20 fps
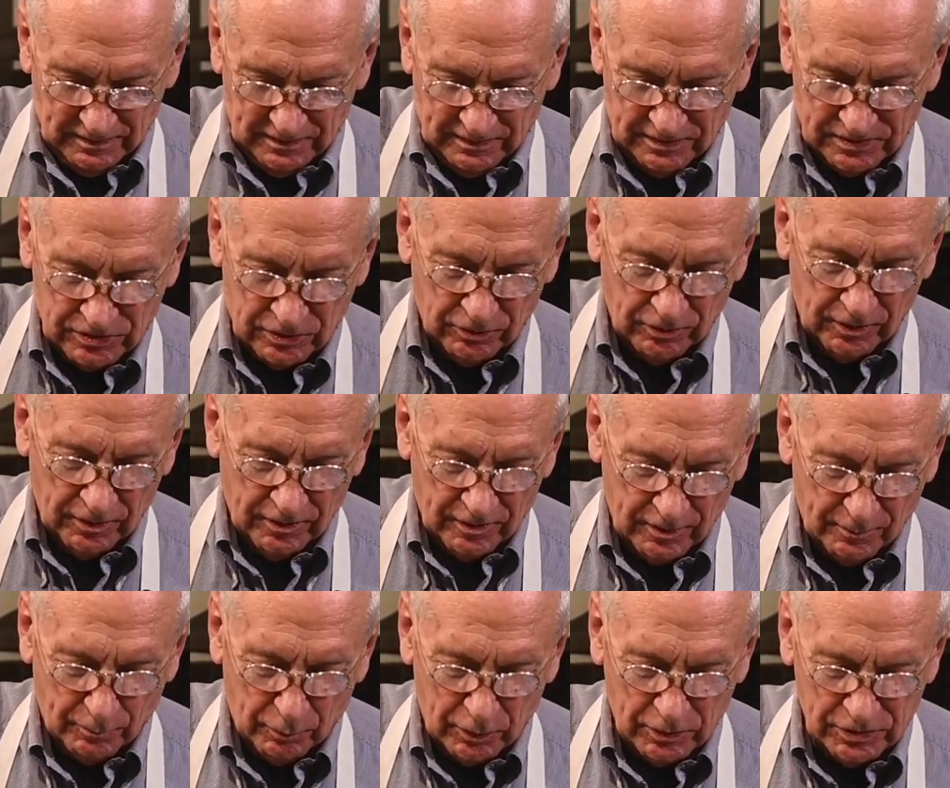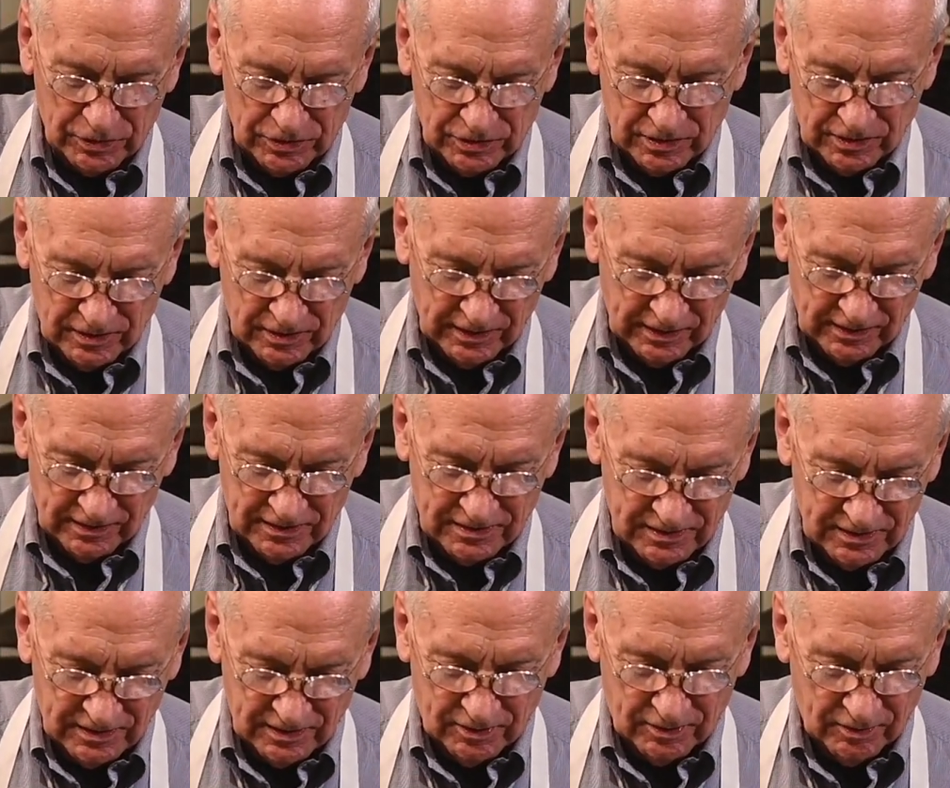So the person that,
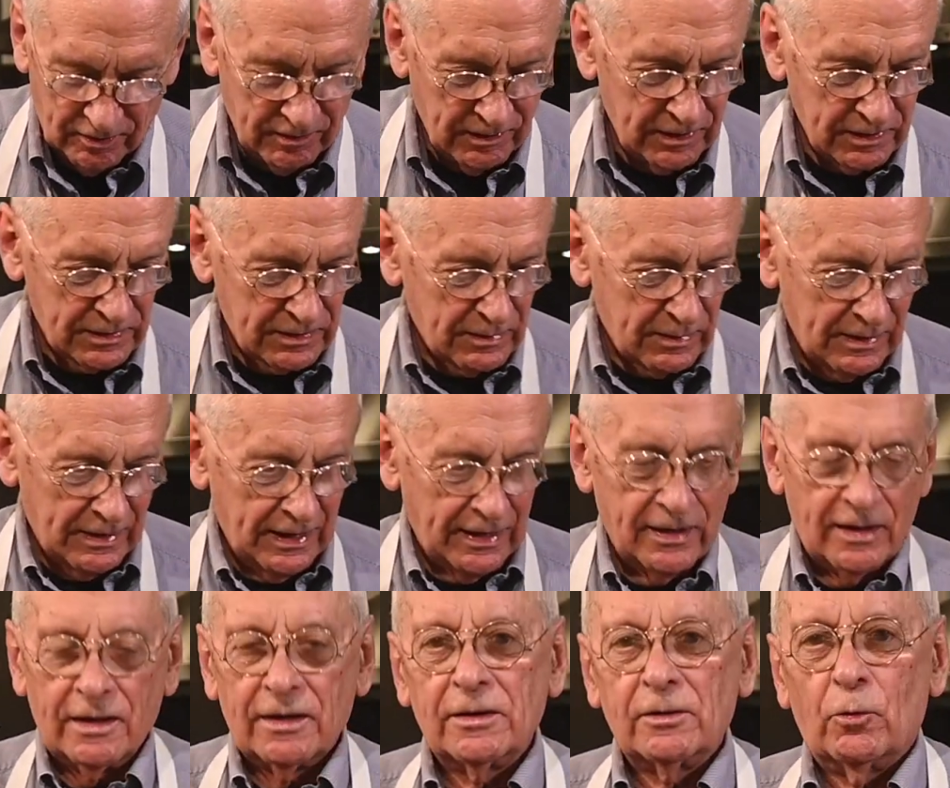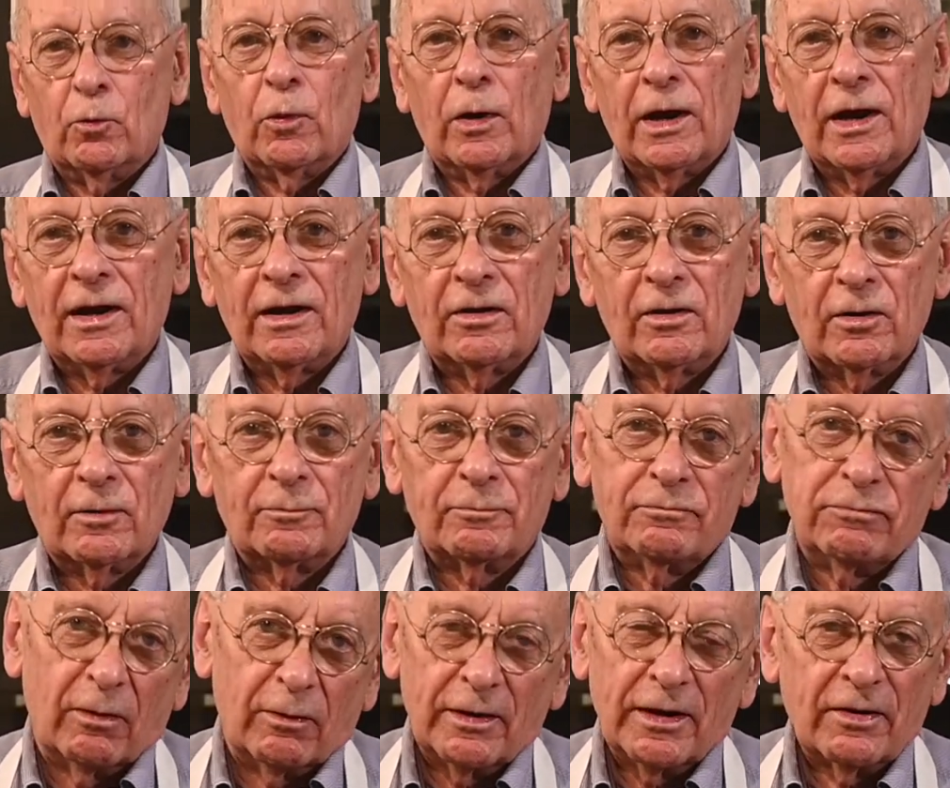is getting in the way or
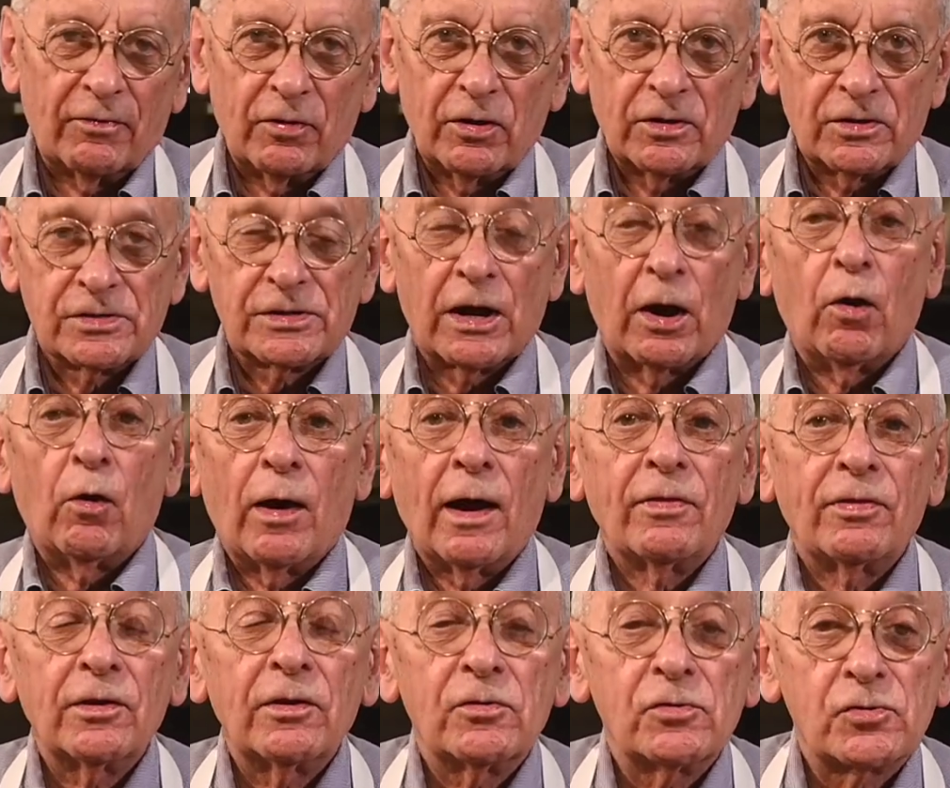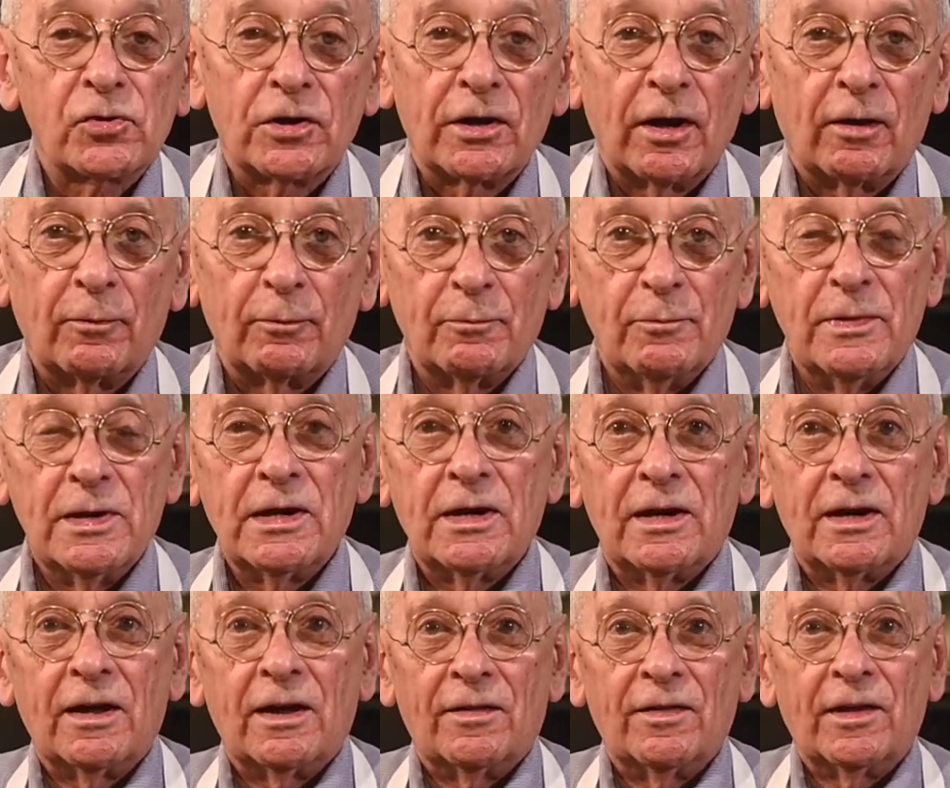whatever, you could say, oh, I think you should help
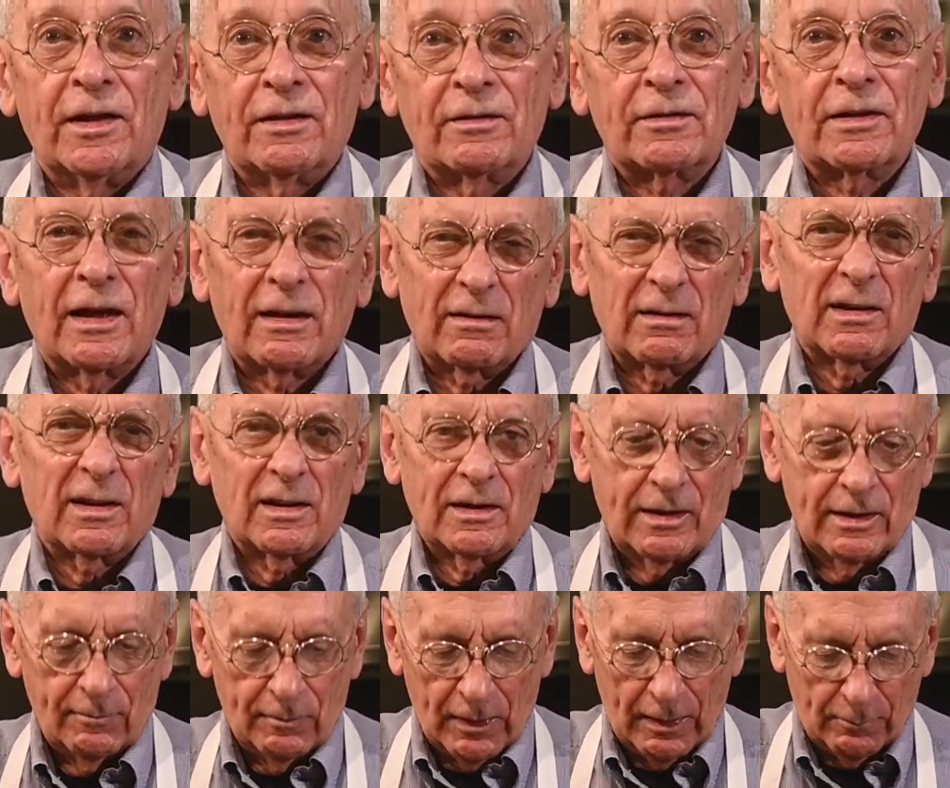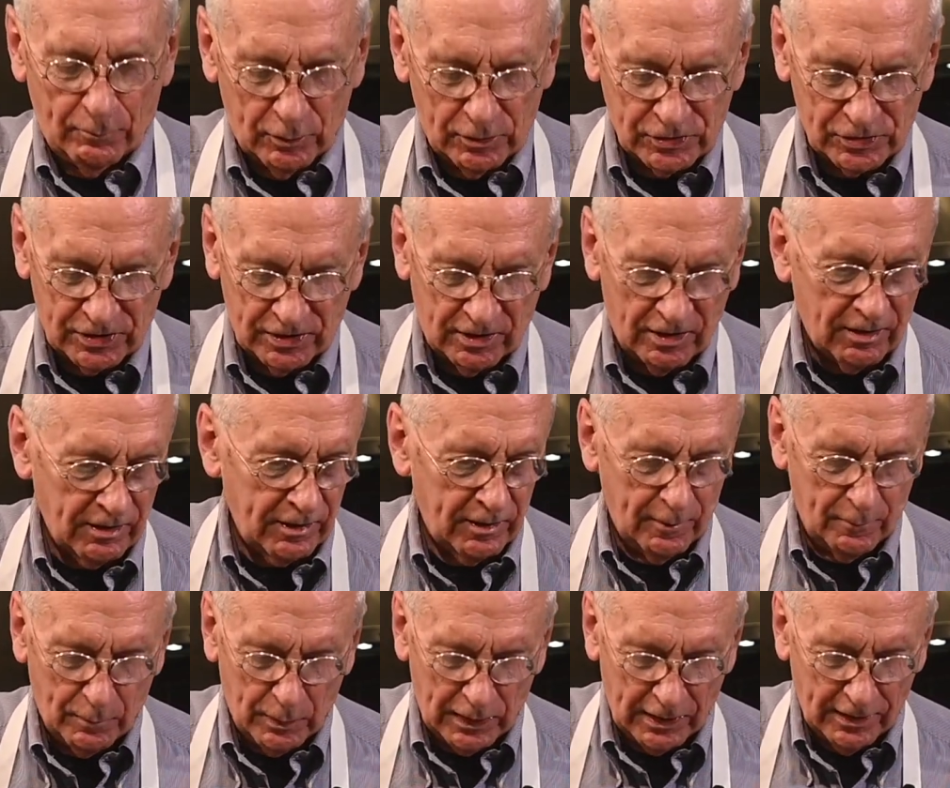me. And that'll keep that person
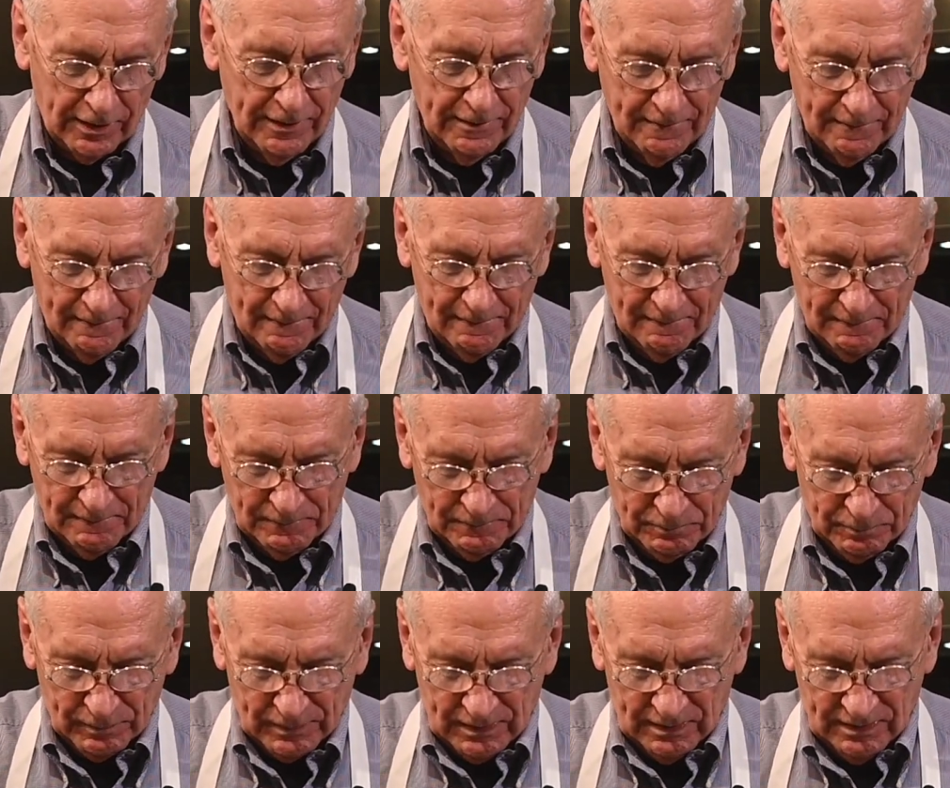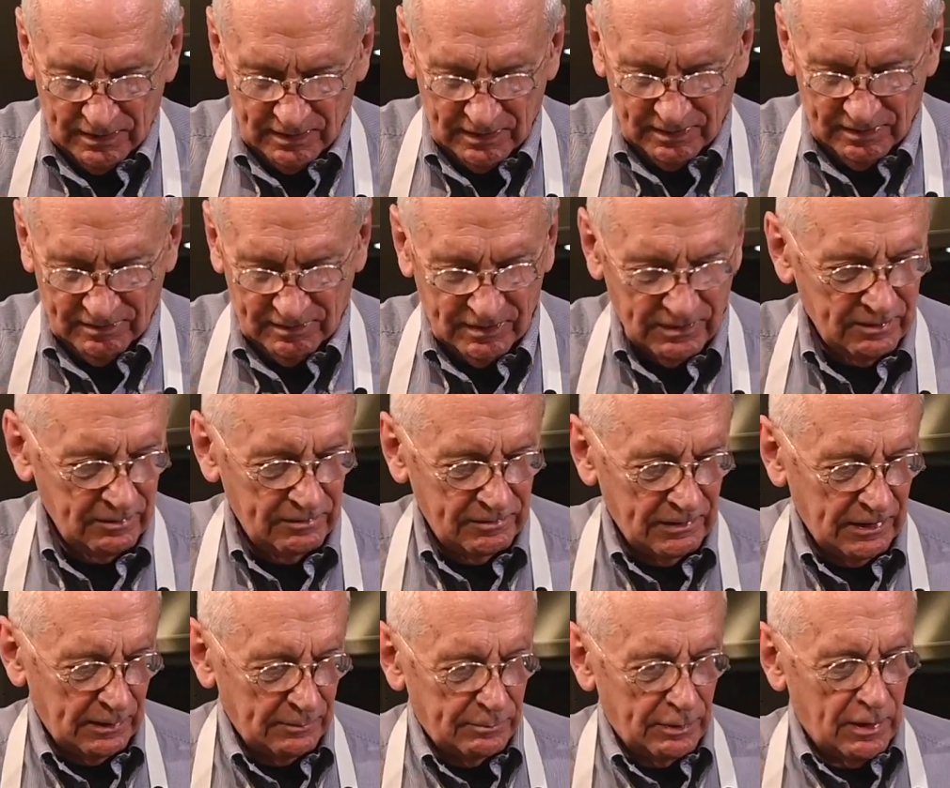occupied and
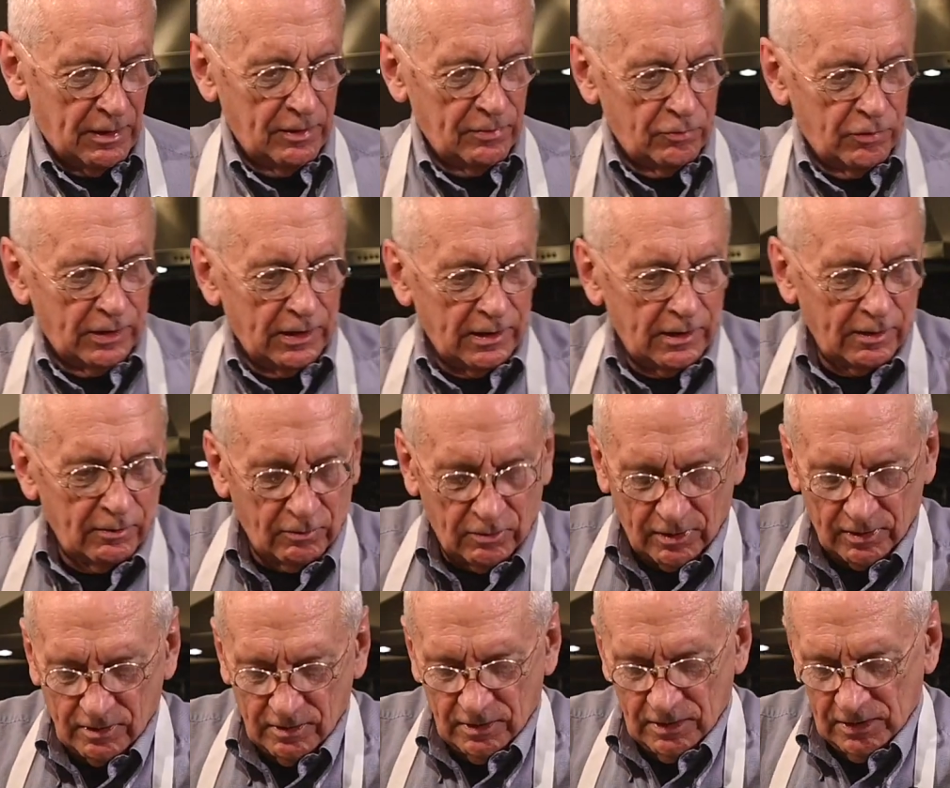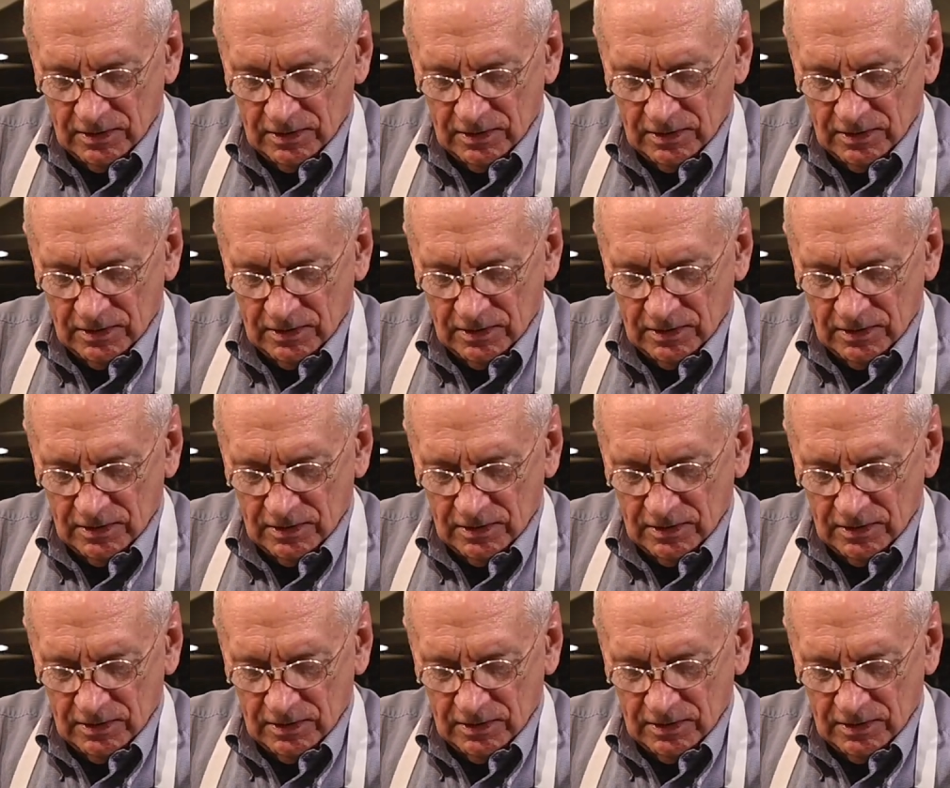not bothering anyone.